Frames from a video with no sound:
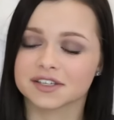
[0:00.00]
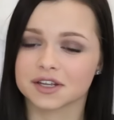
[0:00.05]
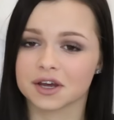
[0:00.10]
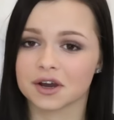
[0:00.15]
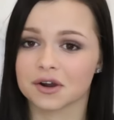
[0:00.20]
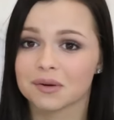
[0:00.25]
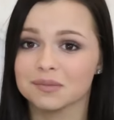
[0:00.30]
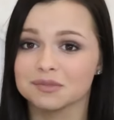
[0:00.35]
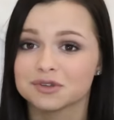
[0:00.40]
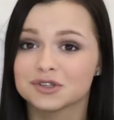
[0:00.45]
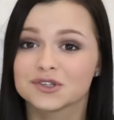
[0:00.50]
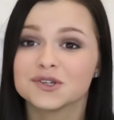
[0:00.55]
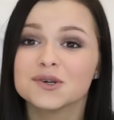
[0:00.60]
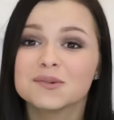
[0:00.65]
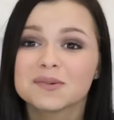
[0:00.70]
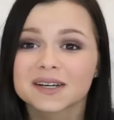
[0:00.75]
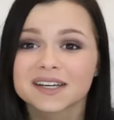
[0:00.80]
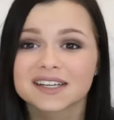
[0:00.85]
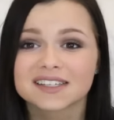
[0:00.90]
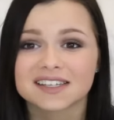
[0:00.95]
so I'm
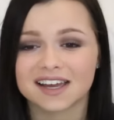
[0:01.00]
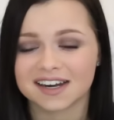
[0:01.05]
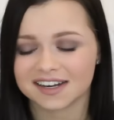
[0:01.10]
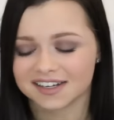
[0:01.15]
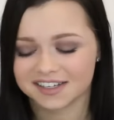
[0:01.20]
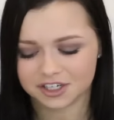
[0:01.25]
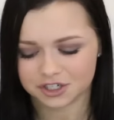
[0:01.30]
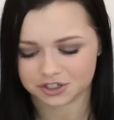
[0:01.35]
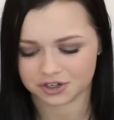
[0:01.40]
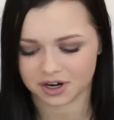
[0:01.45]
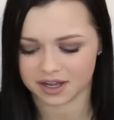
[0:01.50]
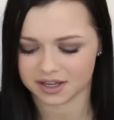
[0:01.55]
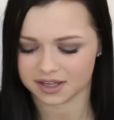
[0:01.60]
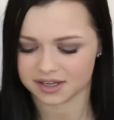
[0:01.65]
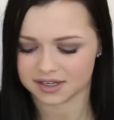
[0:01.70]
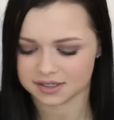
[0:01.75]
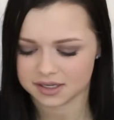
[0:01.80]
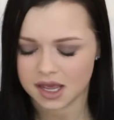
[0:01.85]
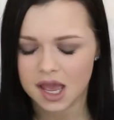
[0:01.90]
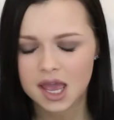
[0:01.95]
super excited to try
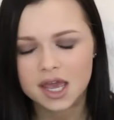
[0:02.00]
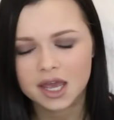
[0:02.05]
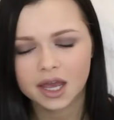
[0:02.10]
this.